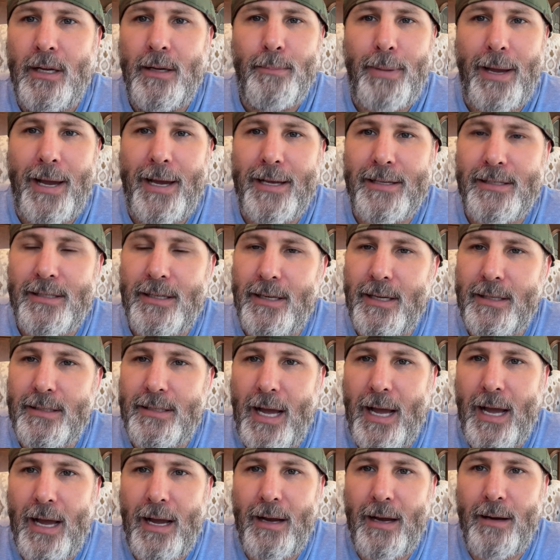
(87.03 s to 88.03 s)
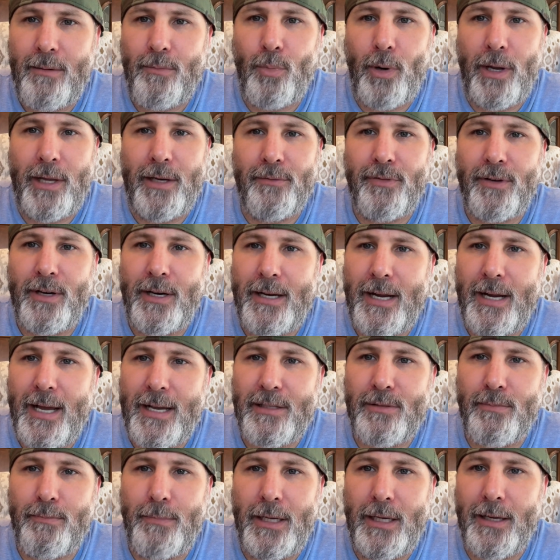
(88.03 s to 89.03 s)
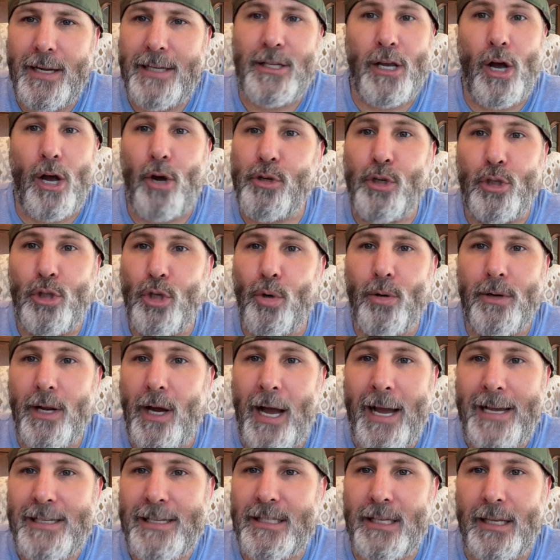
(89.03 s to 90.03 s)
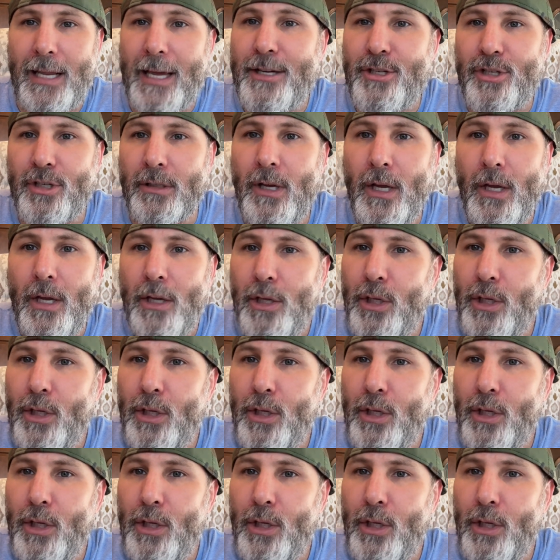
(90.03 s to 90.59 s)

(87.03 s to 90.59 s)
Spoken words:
passing the time, waiting for the next meal. That's all you do in isolation.